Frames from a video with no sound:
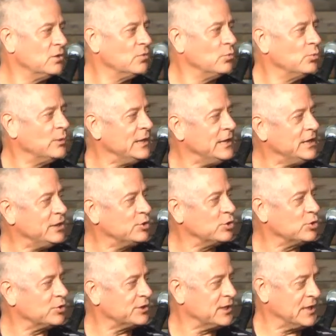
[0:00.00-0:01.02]
We need to
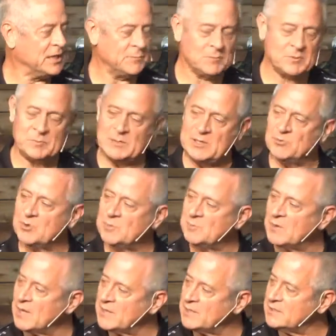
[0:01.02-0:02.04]
look to him and be
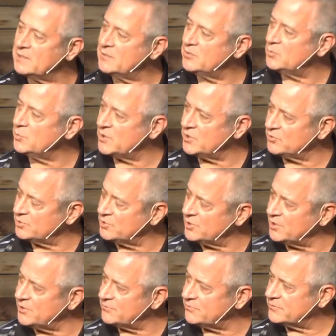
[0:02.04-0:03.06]
reminded that we are
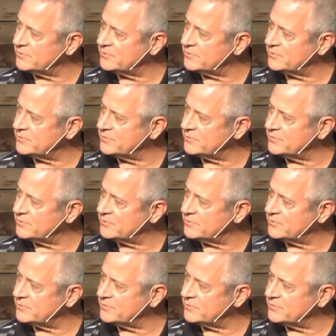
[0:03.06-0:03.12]
loved,